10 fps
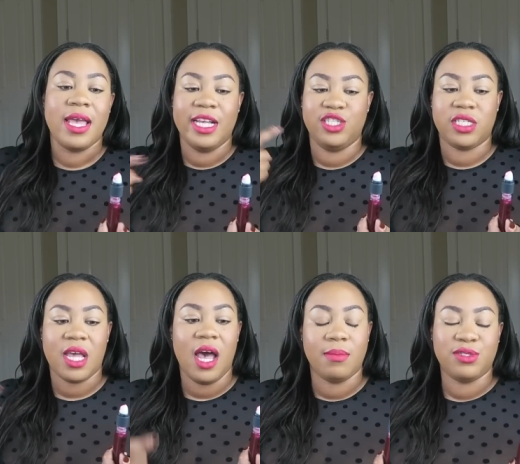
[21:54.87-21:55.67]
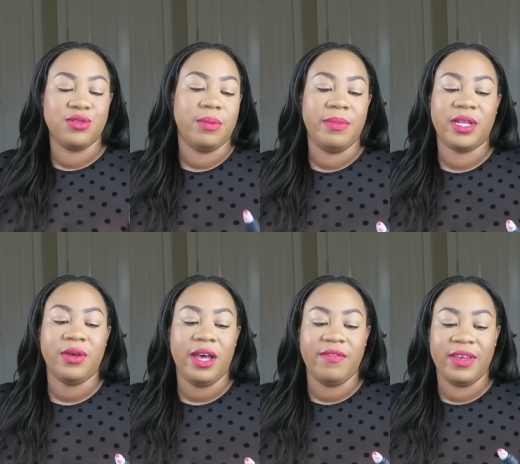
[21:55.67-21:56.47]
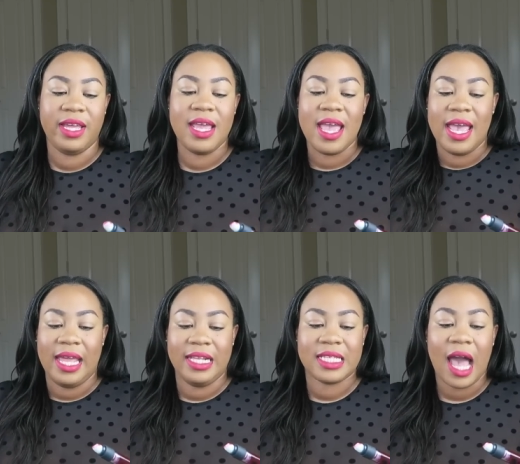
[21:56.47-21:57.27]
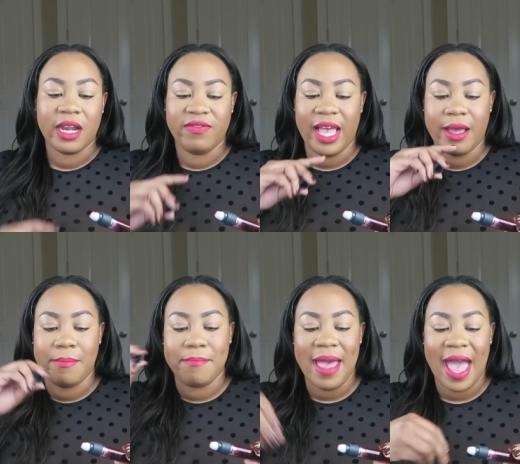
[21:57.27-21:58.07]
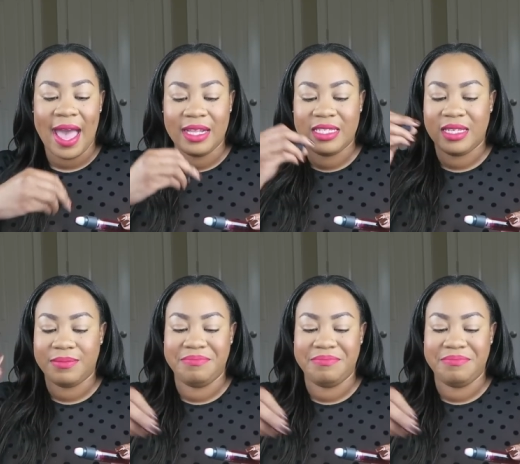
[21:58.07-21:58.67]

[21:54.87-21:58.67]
it just comes through the middle of it, and it's kind of like a matte